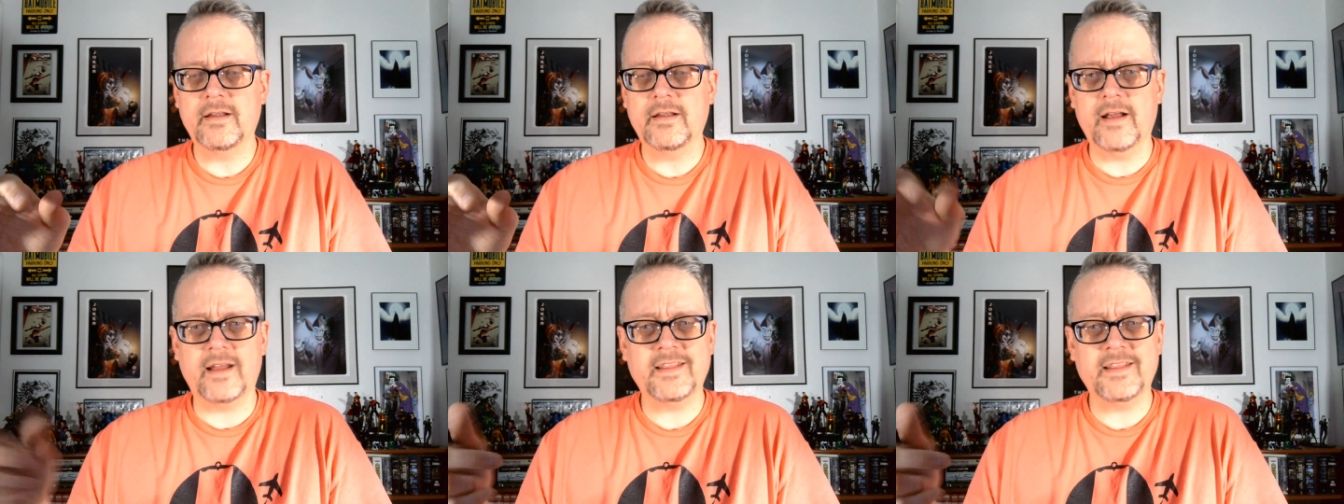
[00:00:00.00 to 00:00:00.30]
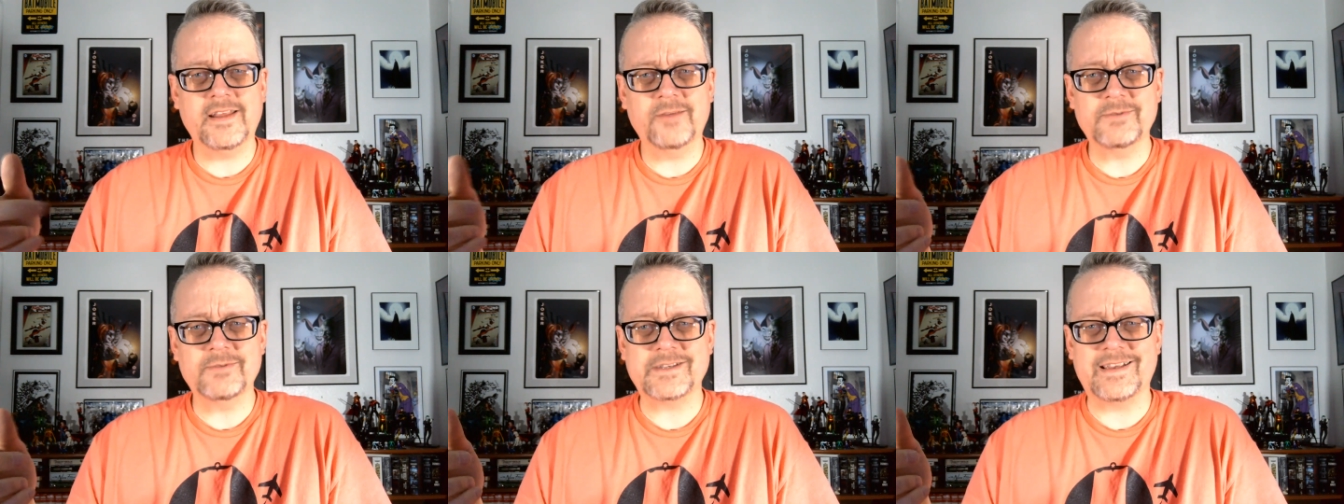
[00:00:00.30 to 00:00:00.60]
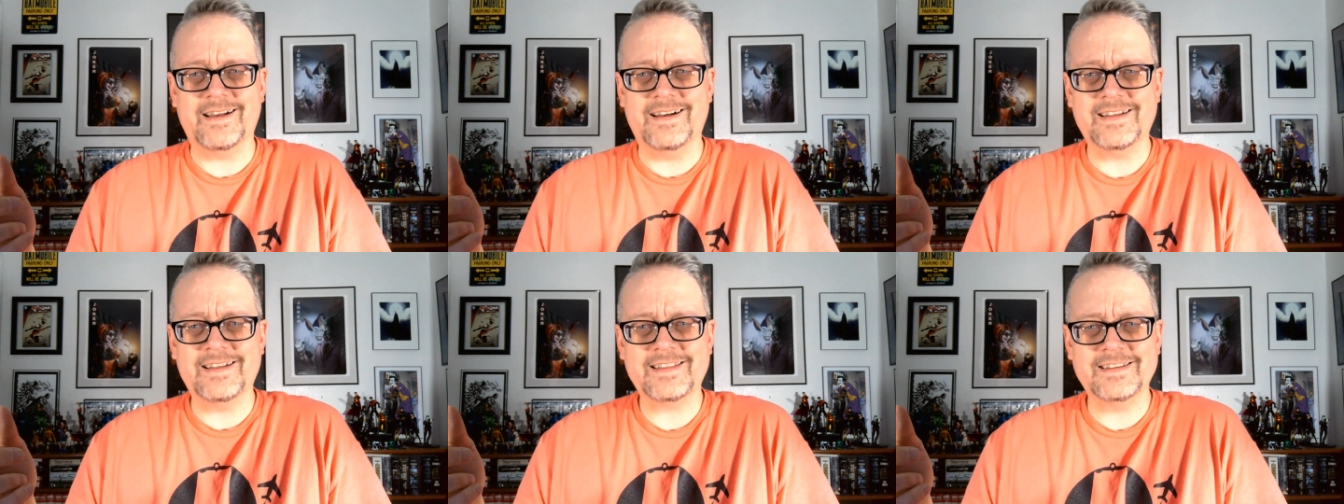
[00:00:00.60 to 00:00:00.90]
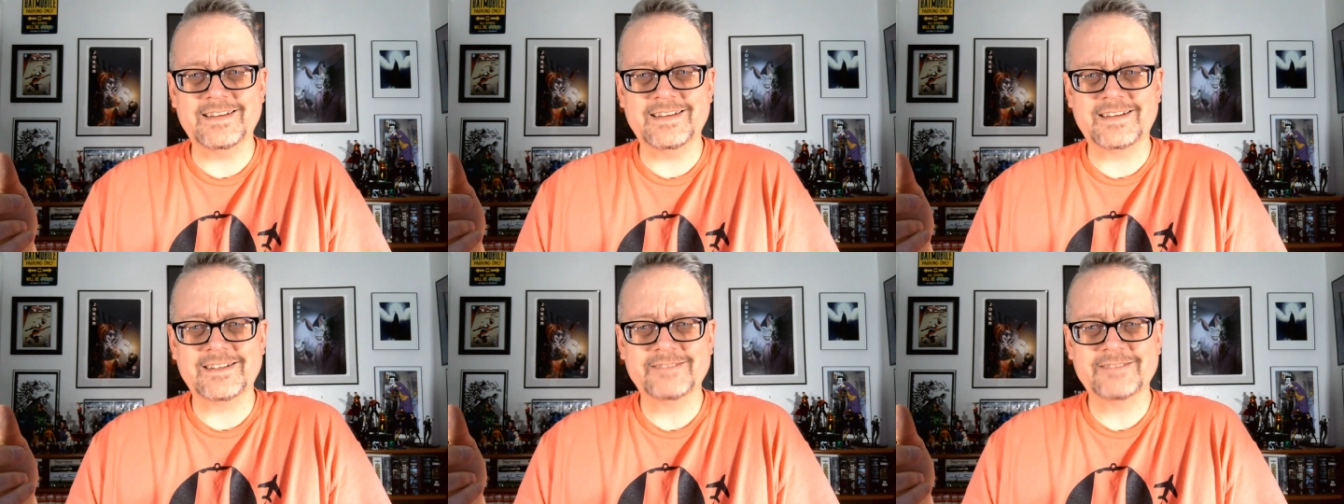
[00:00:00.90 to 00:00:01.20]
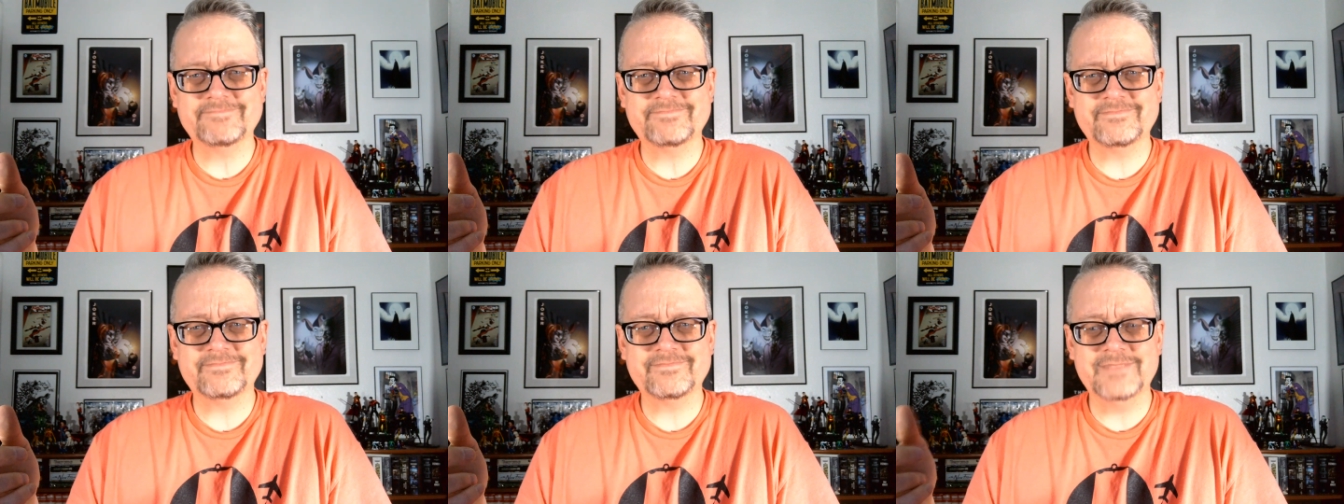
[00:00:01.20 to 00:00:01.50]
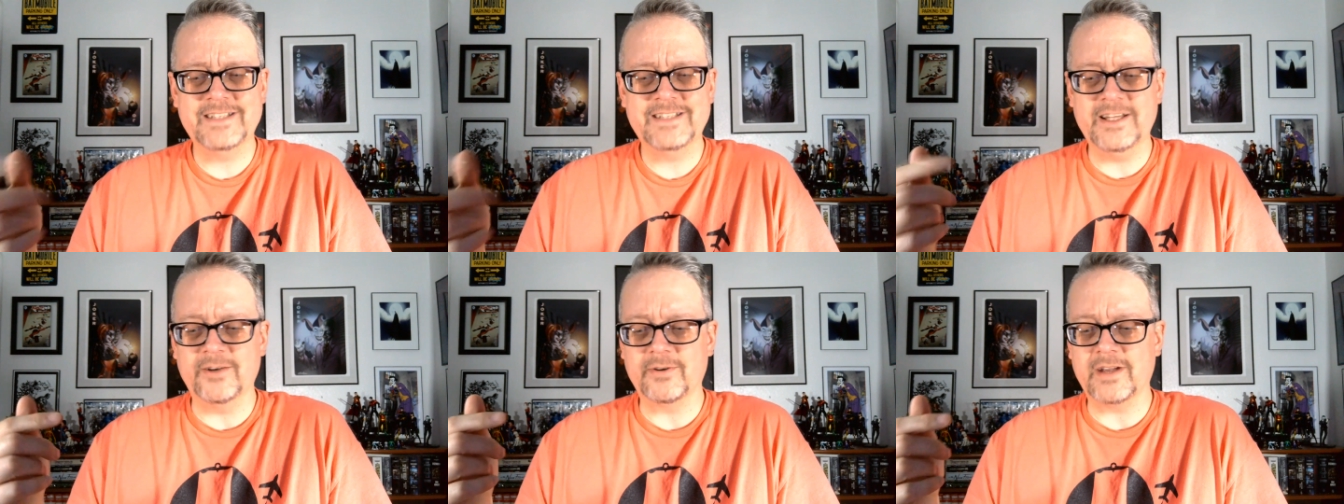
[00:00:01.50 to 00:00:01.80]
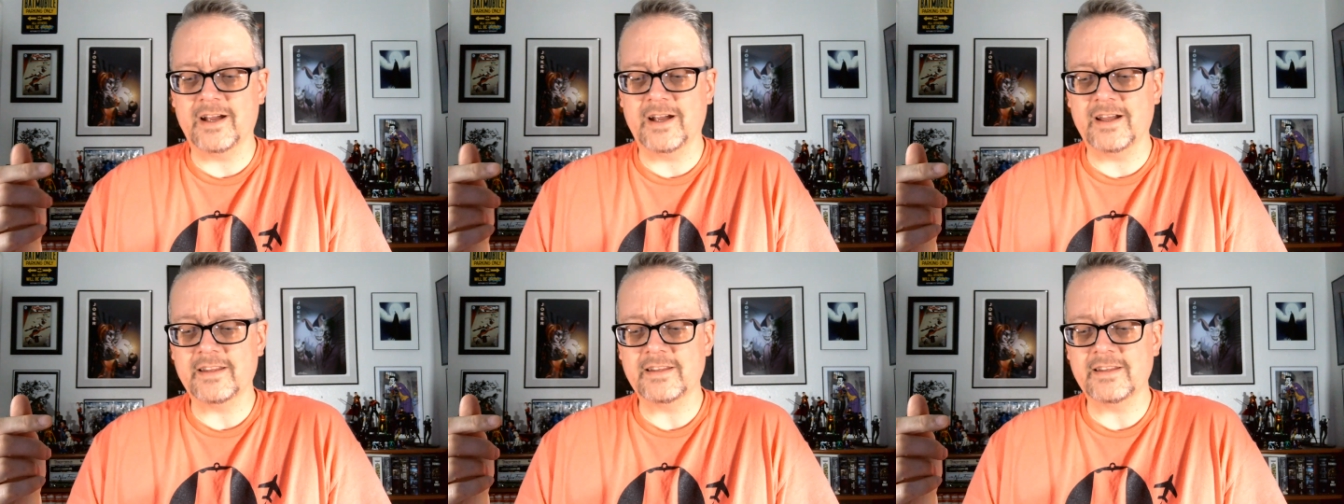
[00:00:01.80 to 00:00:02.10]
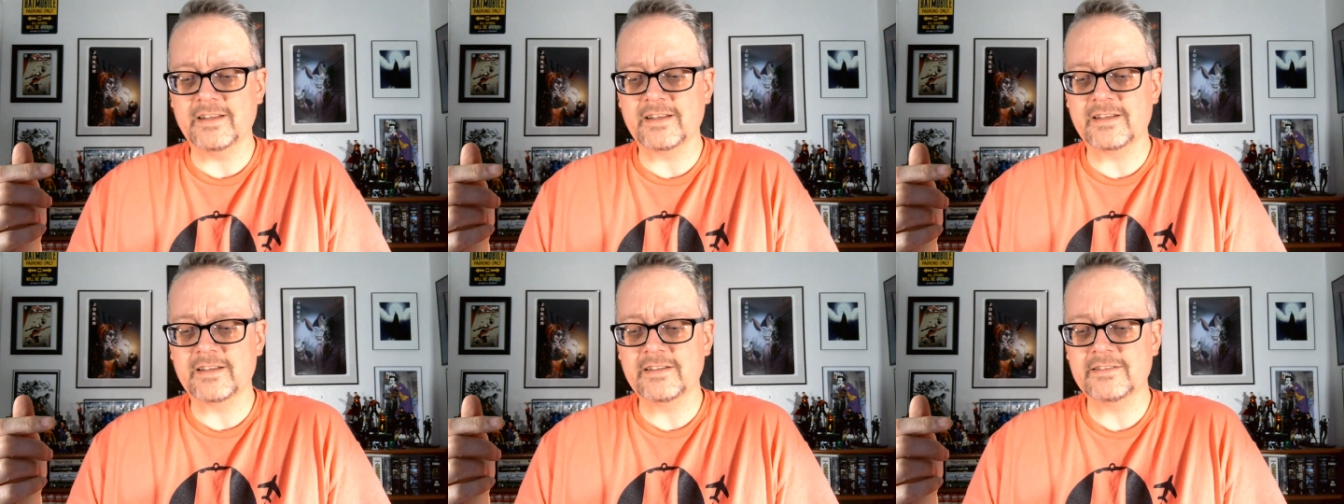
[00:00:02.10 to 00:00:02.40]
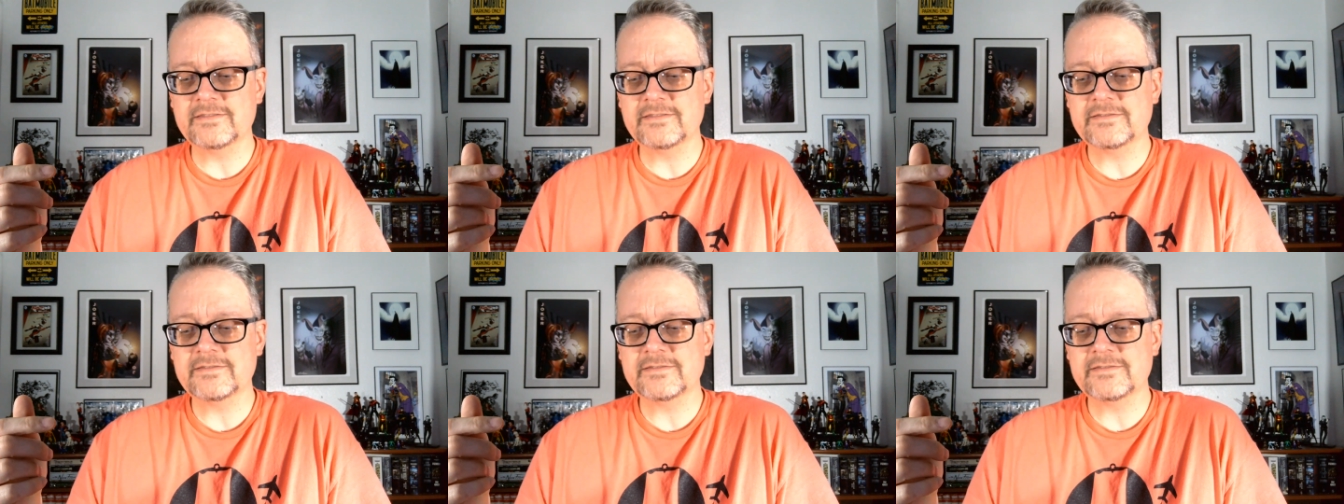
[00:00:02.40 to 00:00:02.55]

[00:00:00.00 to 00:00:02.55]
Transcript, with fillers: I think it was Gothic, Neo Gothic.